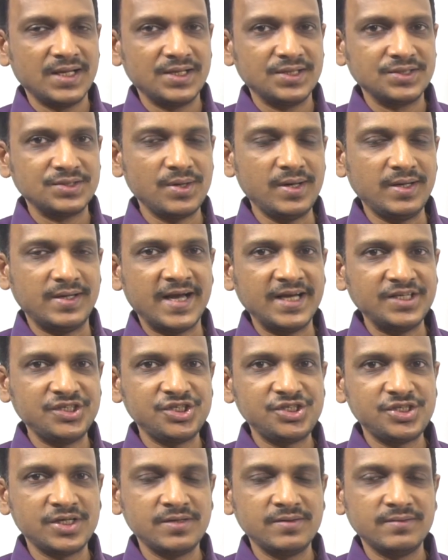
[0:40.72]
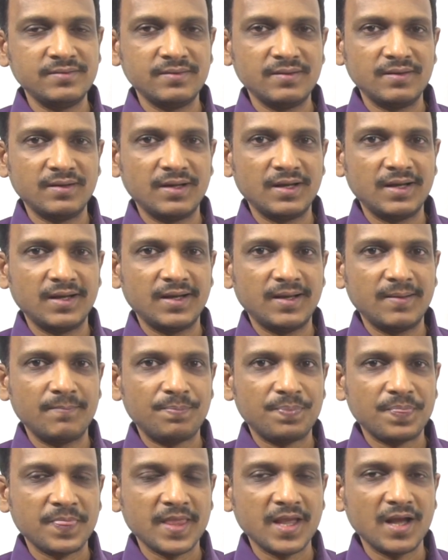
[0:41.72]
So, in digestion,
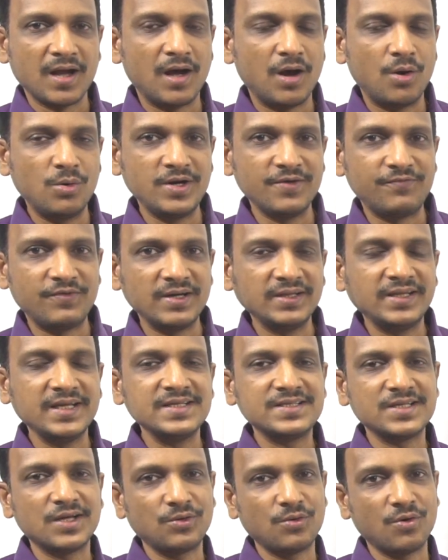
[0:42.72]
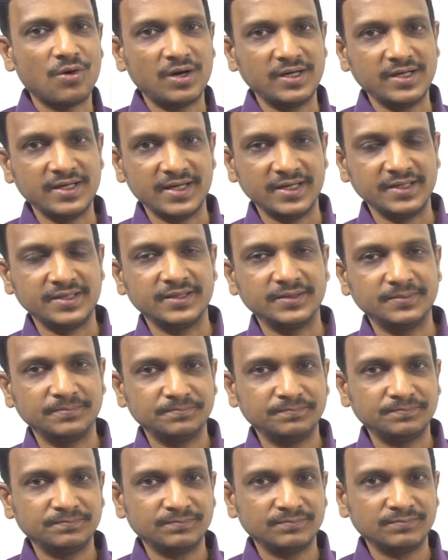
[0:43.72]
how different things are coordinated,
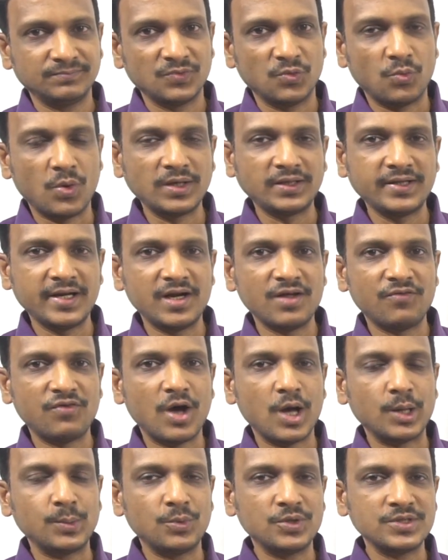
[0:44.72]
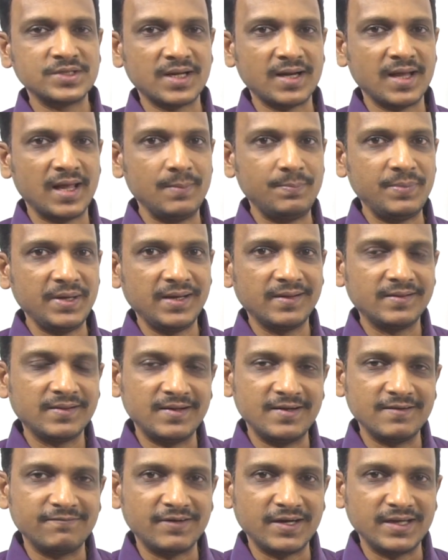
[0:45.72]
what kind of hormones are helping in the
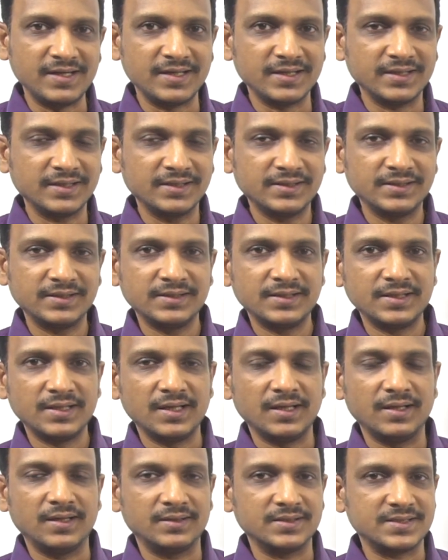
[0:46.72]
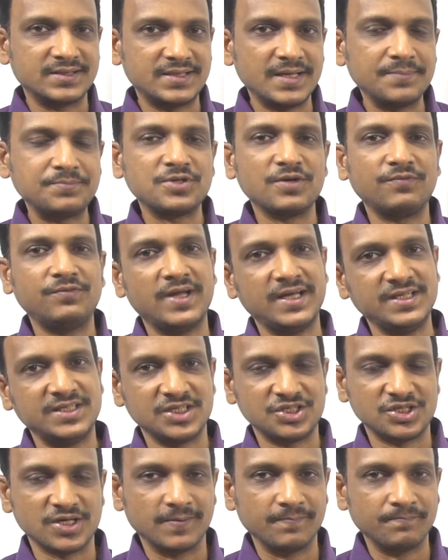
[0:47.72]
different steps of
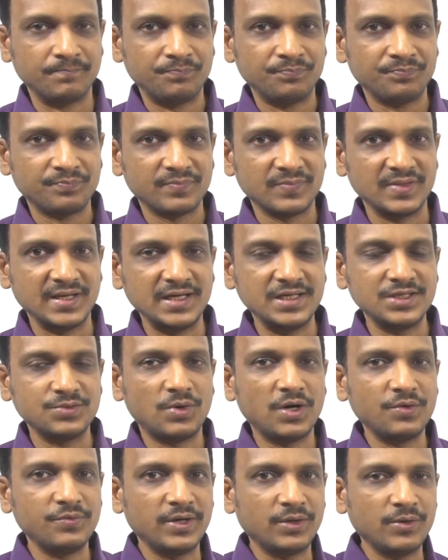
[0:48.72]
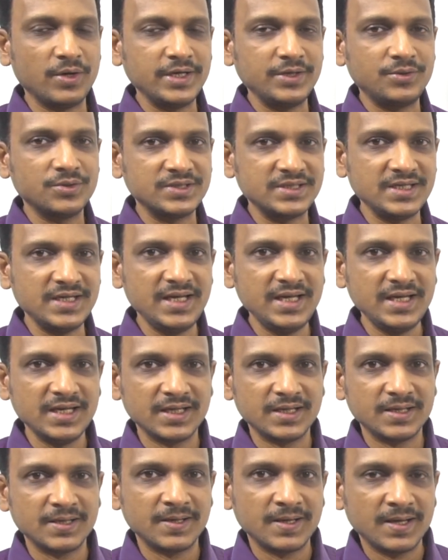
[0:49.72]
digestion. That is what we are going to see,
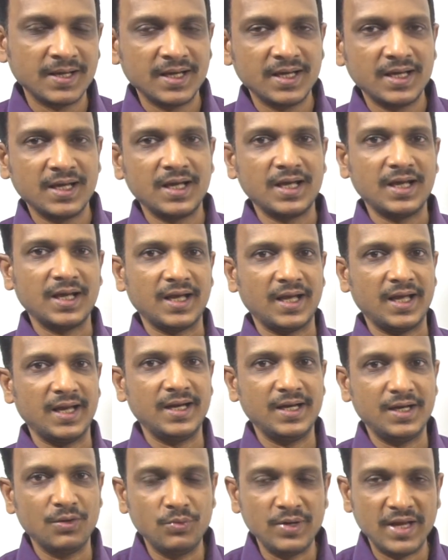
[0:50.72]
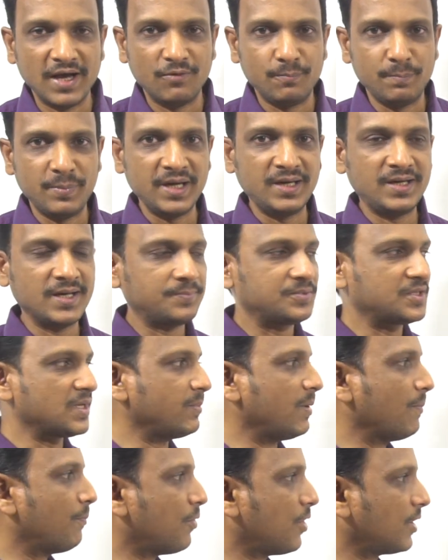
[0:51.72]
and we have picked up
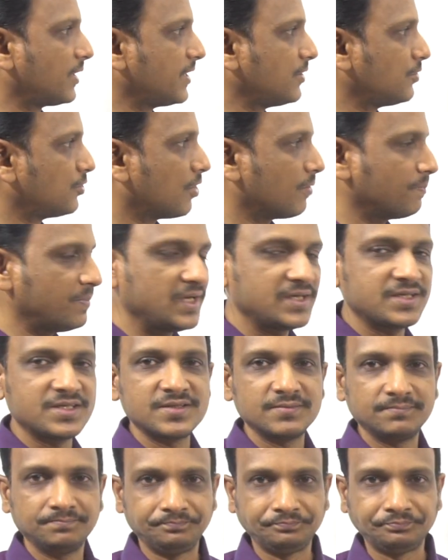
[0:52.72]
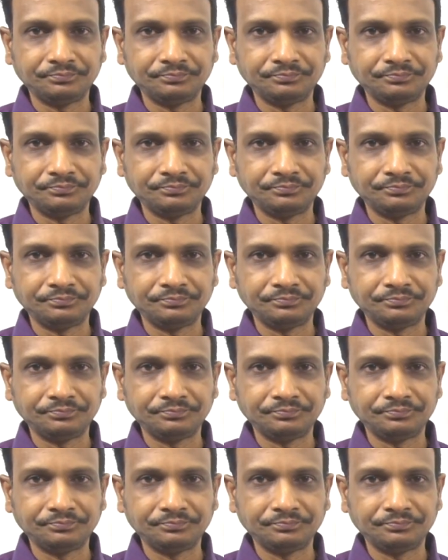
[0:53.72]
some important topics